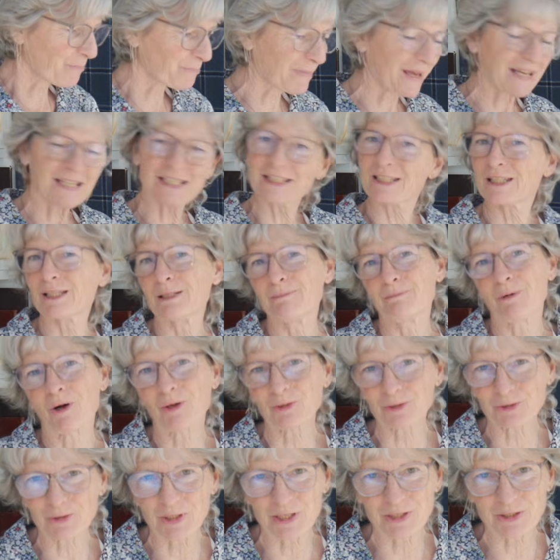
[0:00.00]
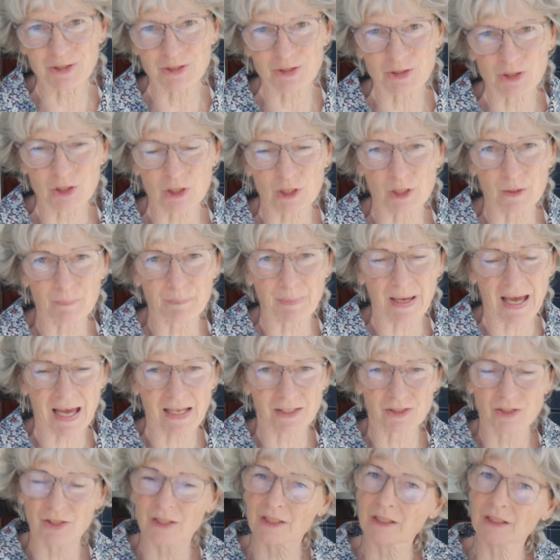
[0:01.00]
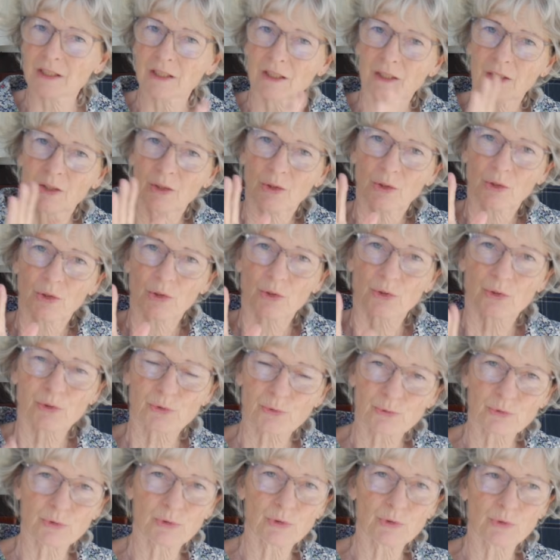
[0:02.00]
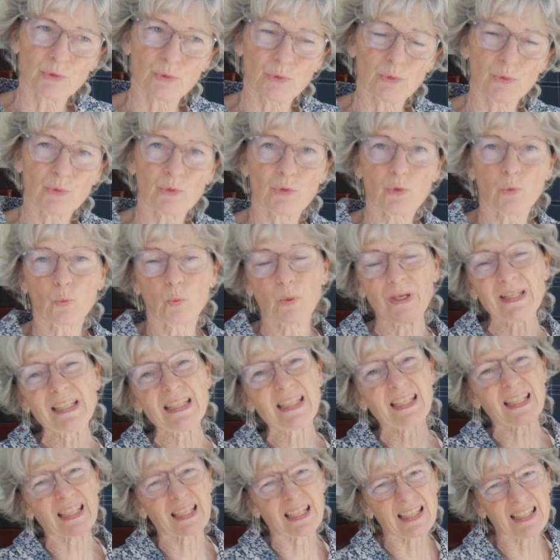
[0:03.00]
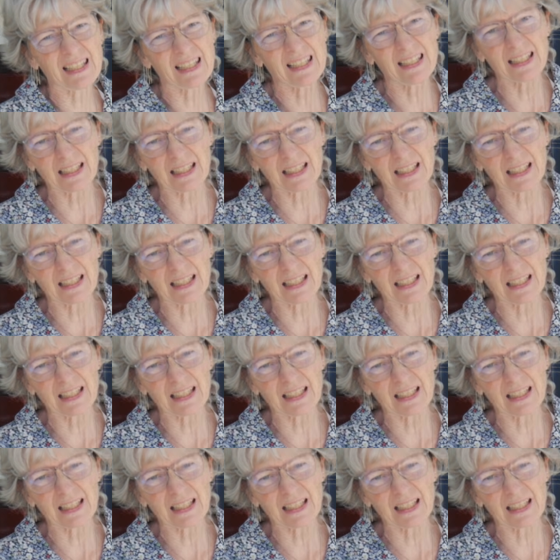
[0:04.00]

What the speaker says: made some alterations to the pattern through the week in the